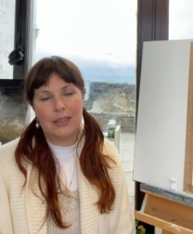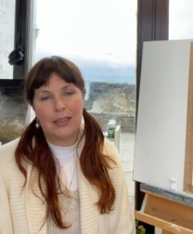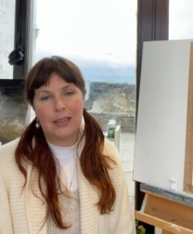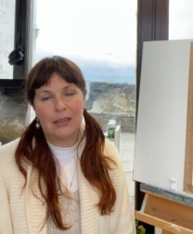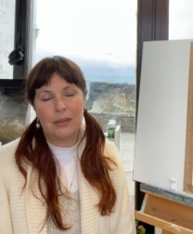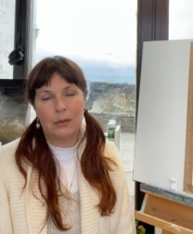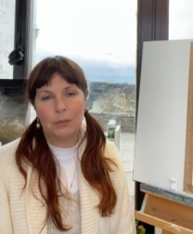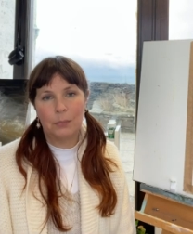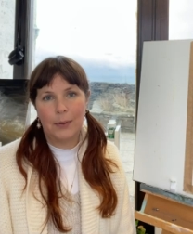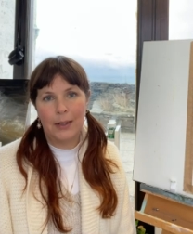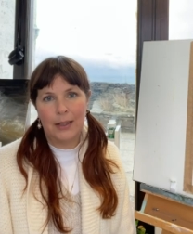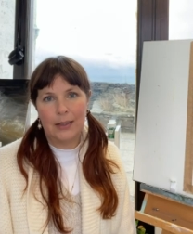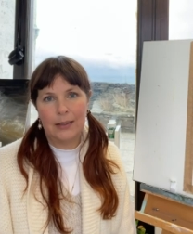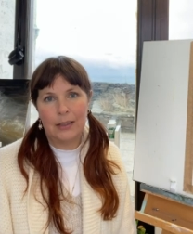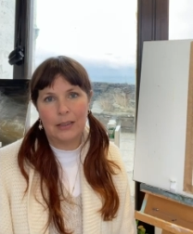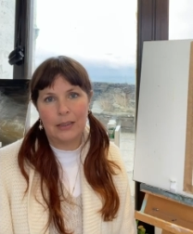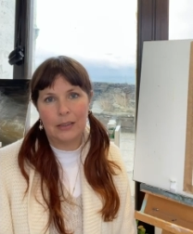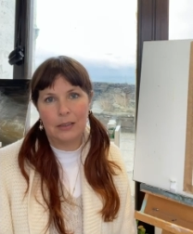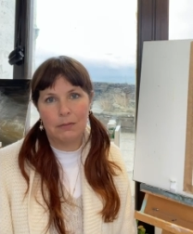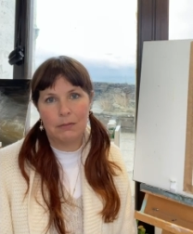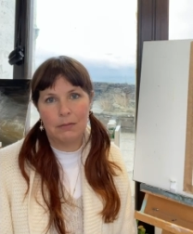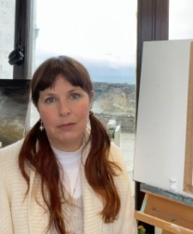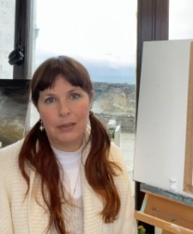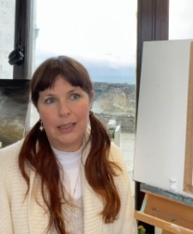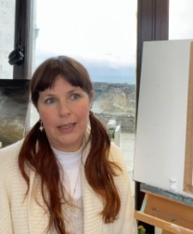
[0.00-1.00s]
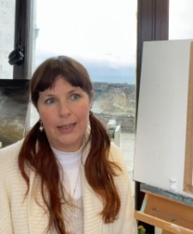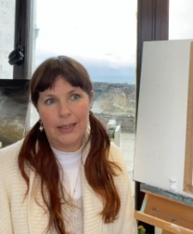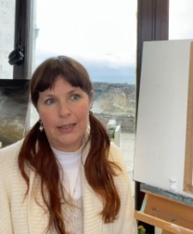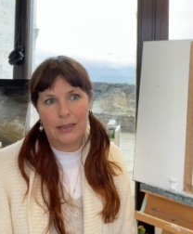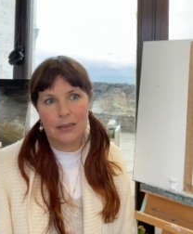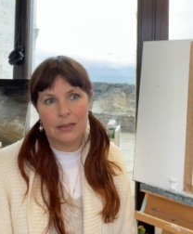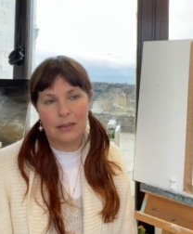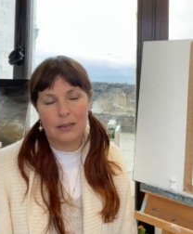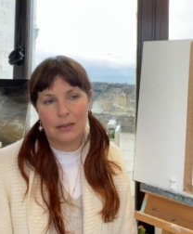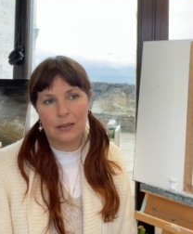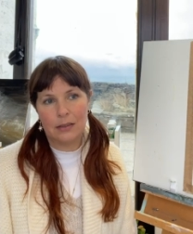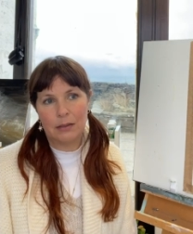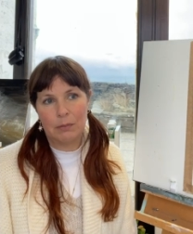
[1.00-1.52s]
in the way that you relate
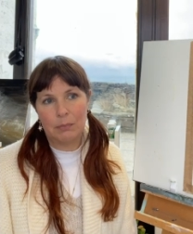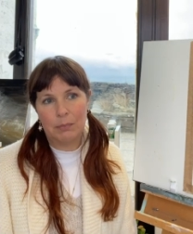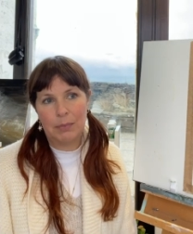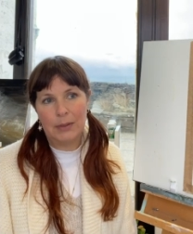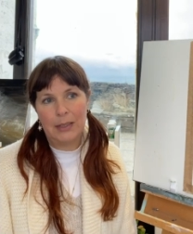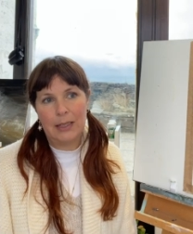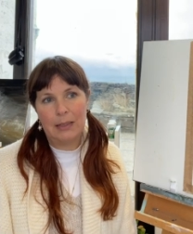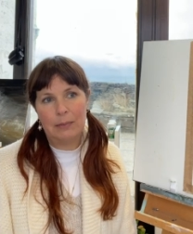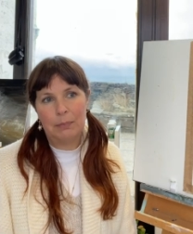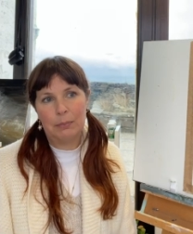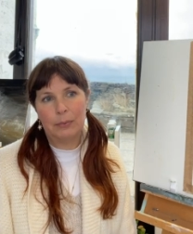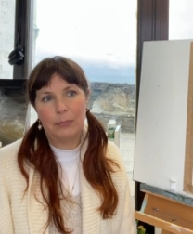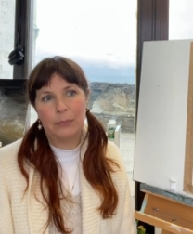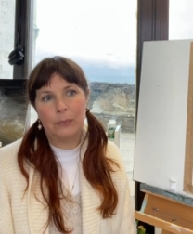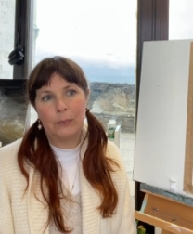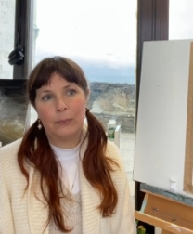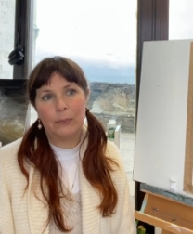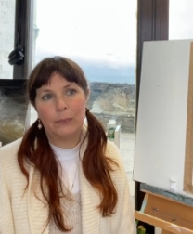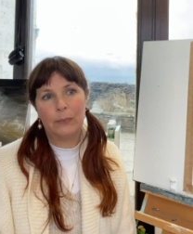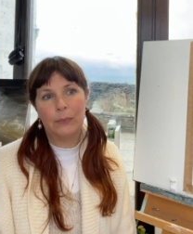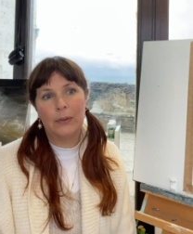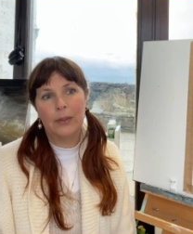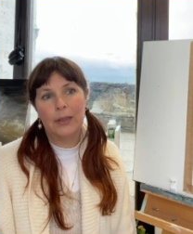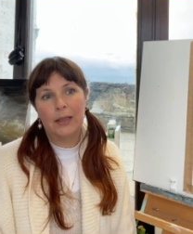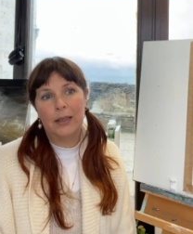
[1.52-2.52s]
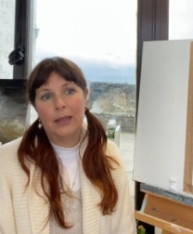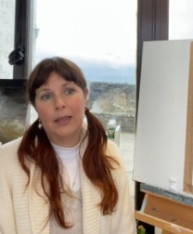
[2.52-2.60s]
to other people